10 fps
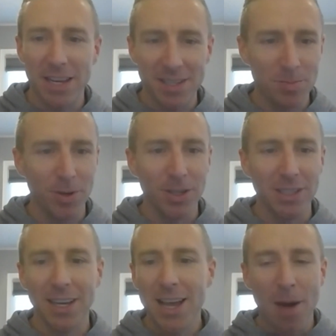
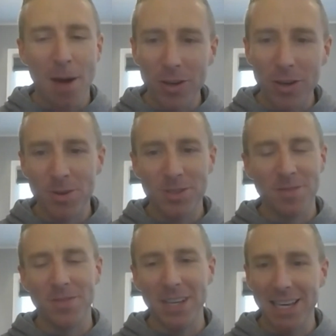Facebook. I'm always
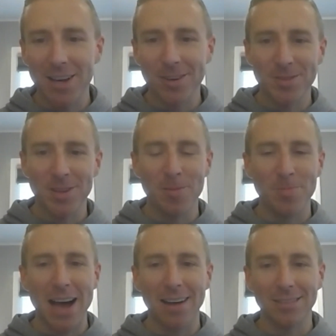posting videos
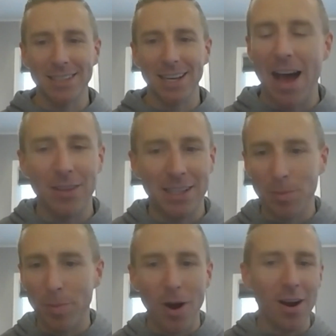about uh, out in
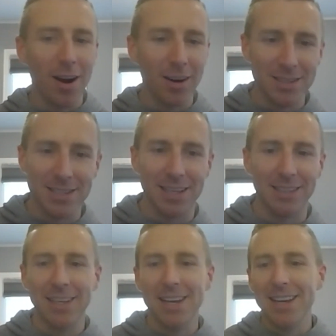the parks
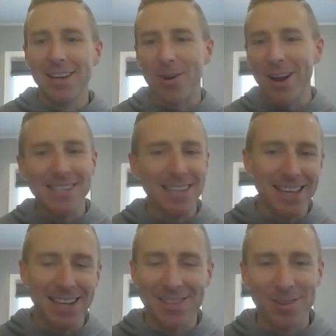and crazy
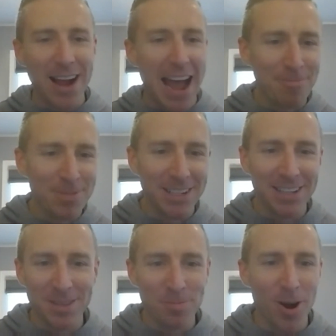things that are happening
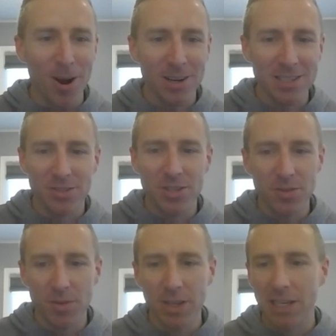in the parks and
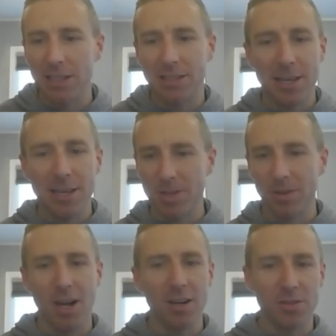just really tips
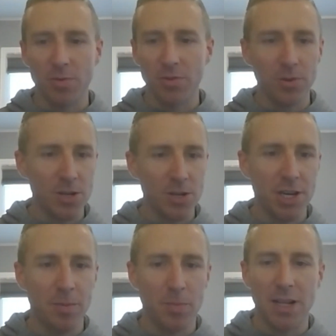on
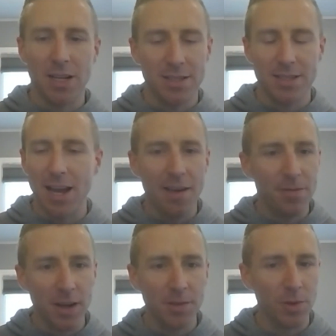entrepreneurship and i just i have
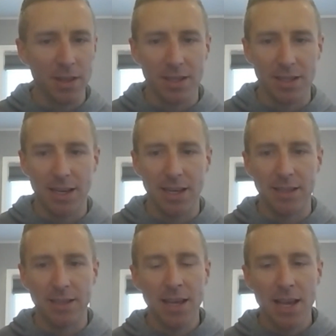fun with it
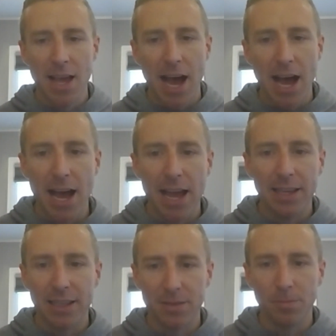and
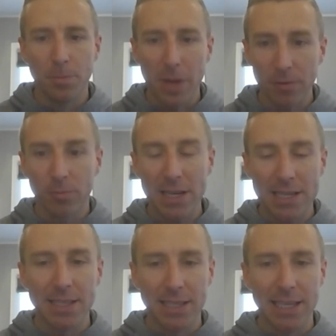i ba-
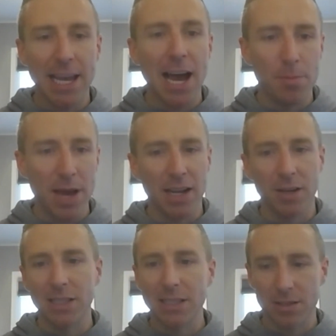recently got back
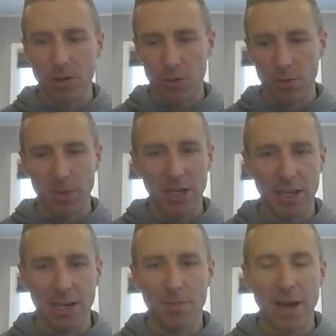on the social
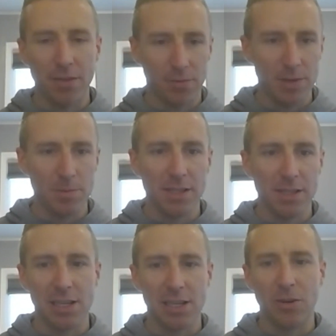media about three
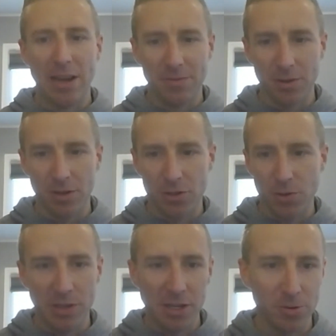months ago after a
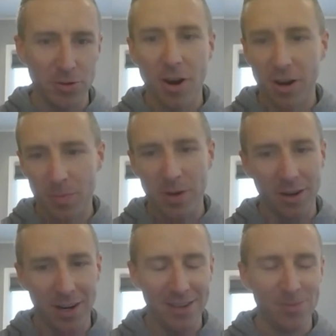two year dark
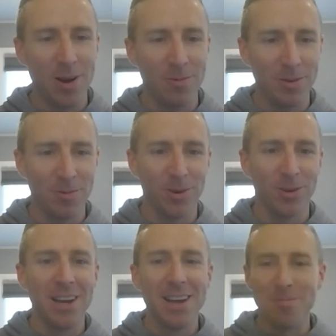period while we
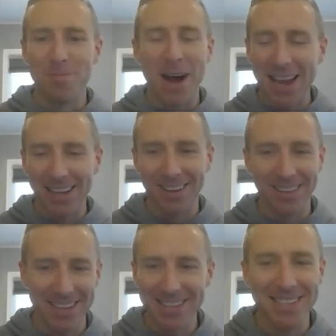were buying
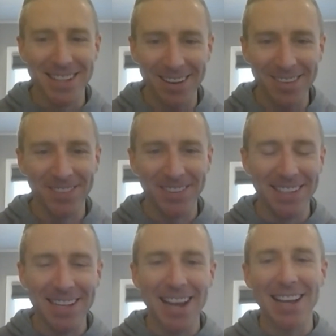all this stuff and
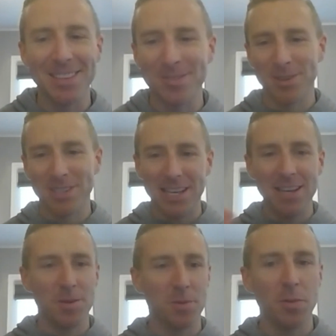then i got this
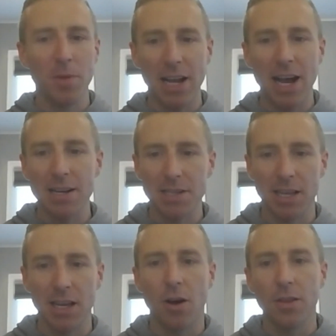realization I'm like oh my gosh
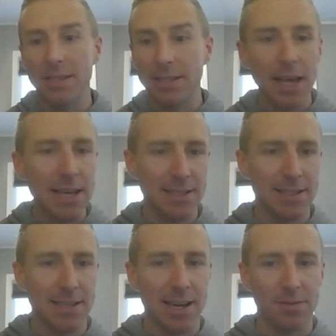like all these
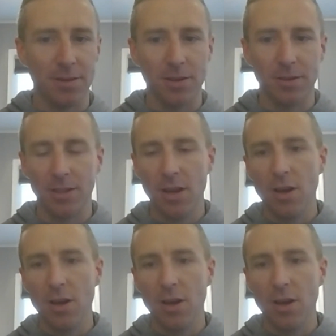lessons i've learned